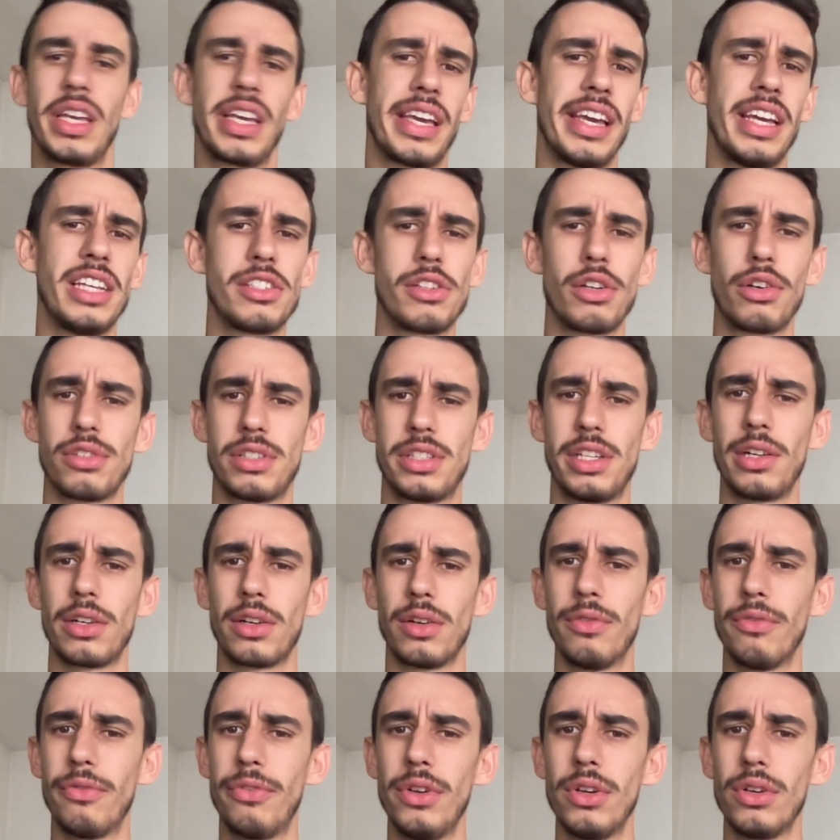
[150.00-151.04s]
case you're still
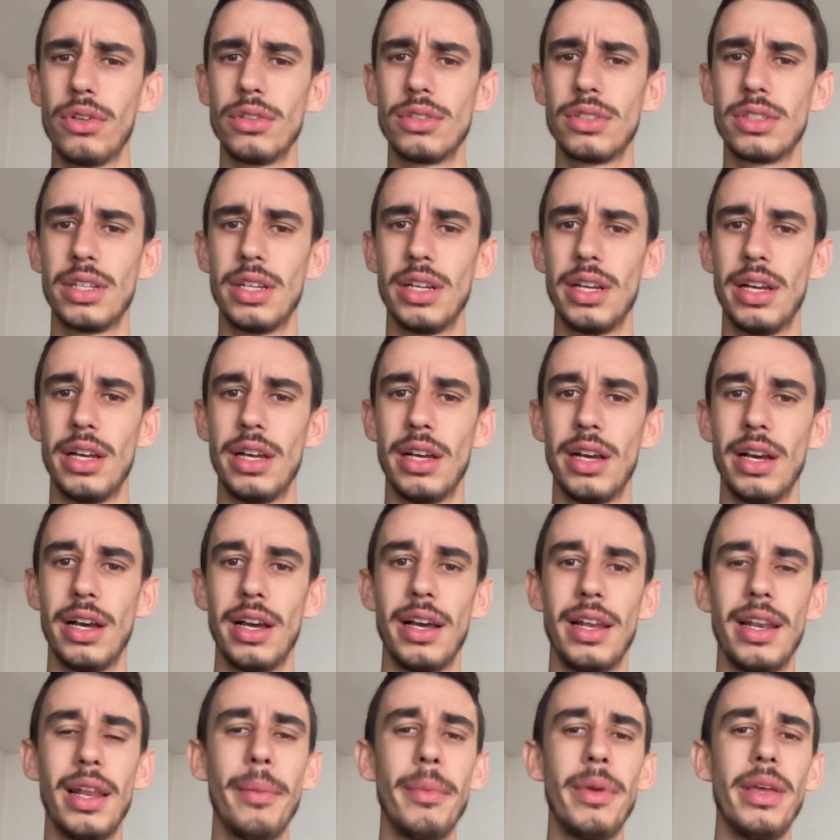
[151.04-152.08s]
confused,
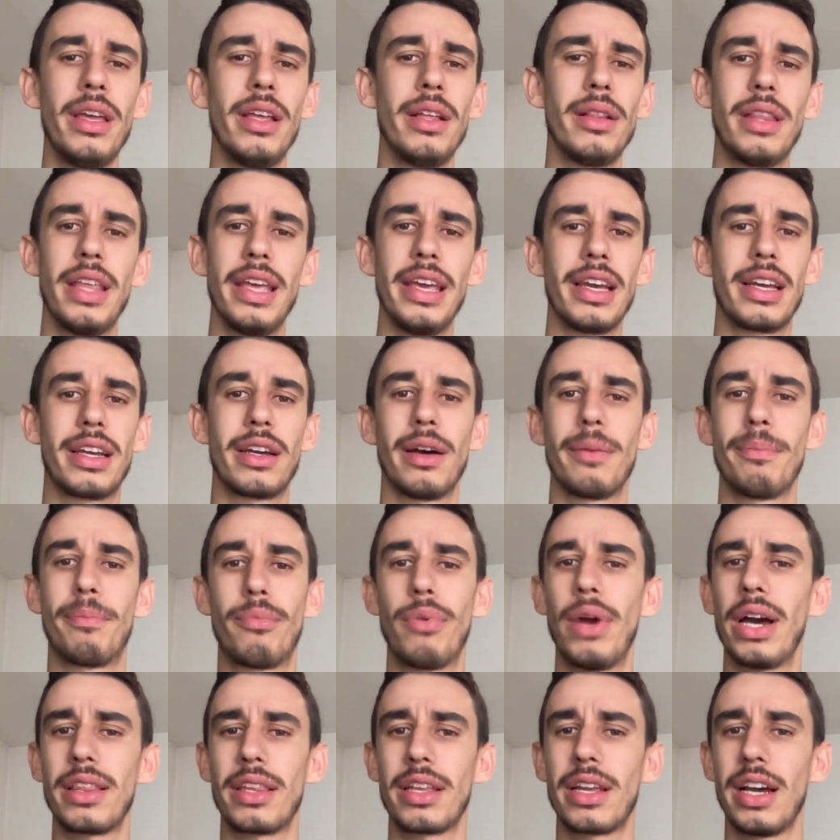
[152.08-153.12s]
let me take a
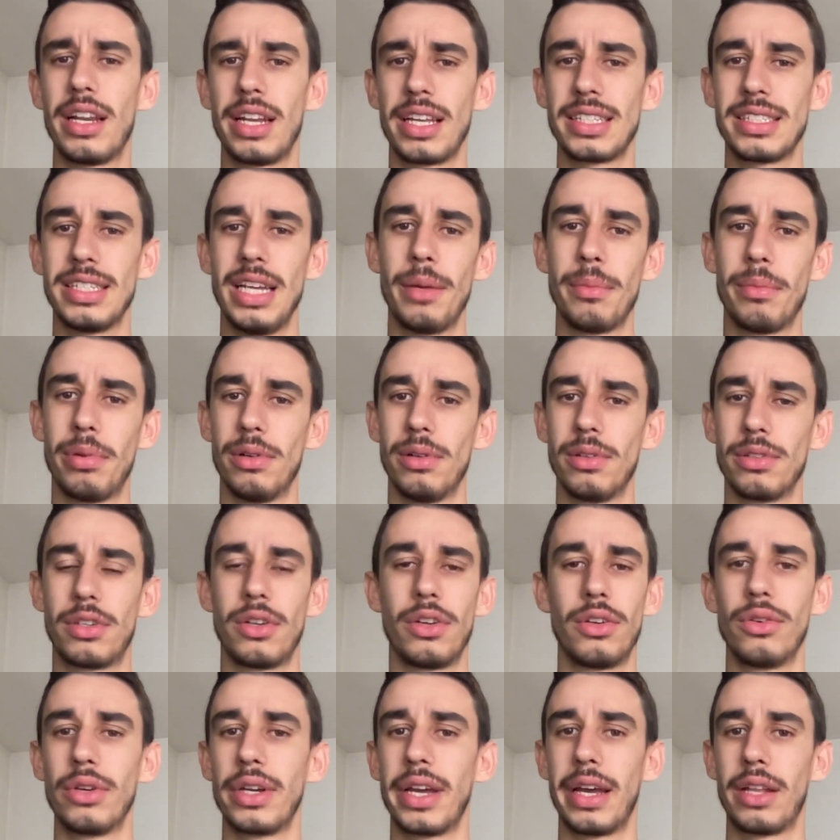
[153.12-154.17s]
practical example so
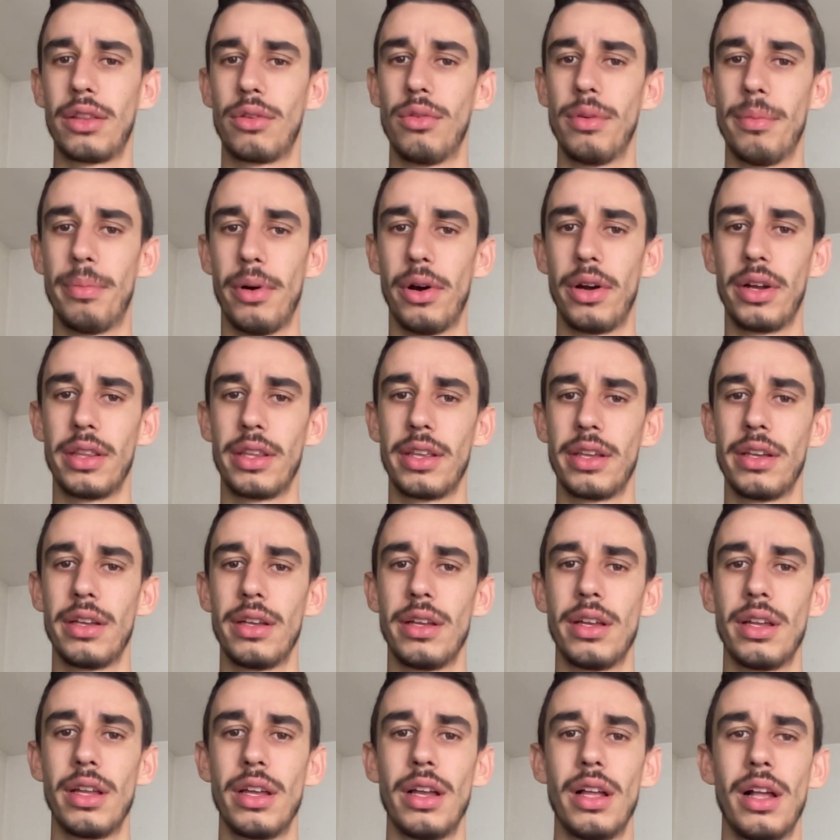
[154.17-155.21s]
you get to the point.
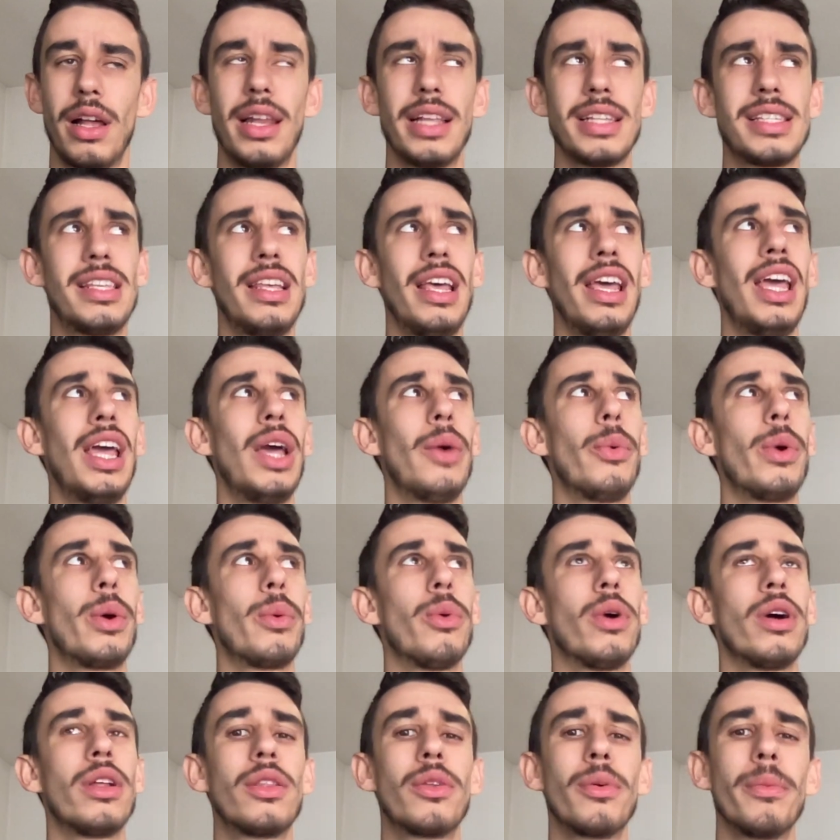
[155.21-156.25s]
Let's say we
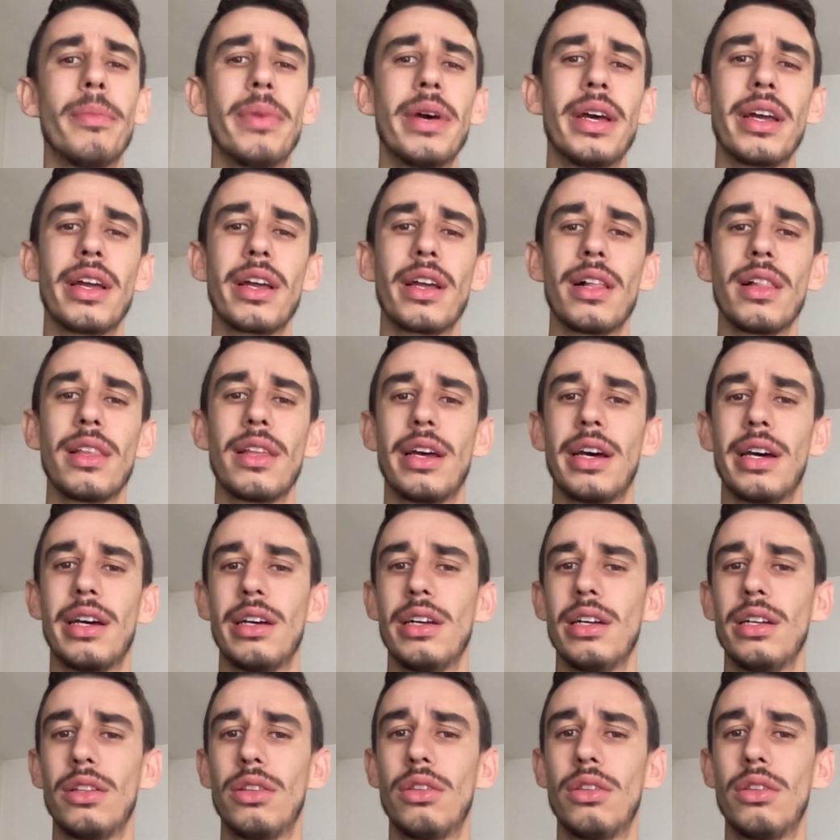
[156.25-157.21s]
want to build a